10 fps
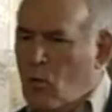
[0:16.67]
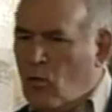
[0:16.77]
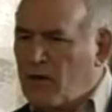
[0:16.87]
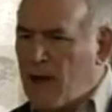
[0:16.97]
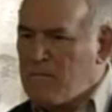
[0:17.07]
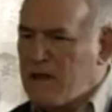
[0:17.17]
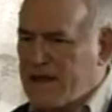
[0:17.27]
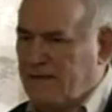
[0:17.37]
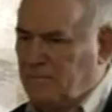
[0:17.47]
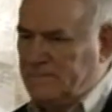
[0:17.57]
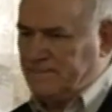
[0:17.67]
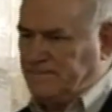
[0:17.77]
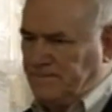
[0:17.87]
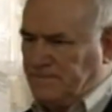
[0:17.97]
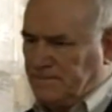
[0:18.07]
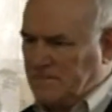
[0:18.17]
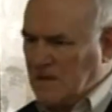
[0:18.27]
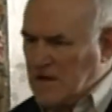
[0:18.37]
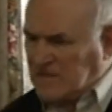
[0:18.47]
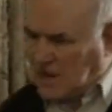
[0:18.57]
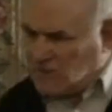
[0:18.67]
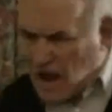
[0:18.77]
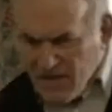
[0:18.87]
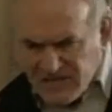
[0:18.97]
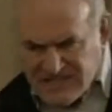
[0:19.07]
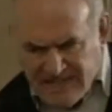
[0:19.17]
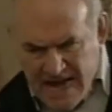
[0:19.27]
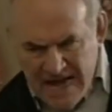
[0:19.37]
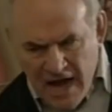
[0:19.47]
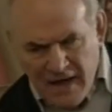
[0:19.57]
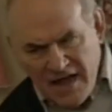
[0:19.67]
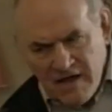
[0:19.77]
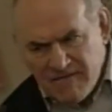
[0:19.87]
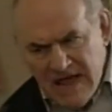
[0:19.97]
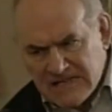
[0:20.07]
And what about me? Don't I have a say in any of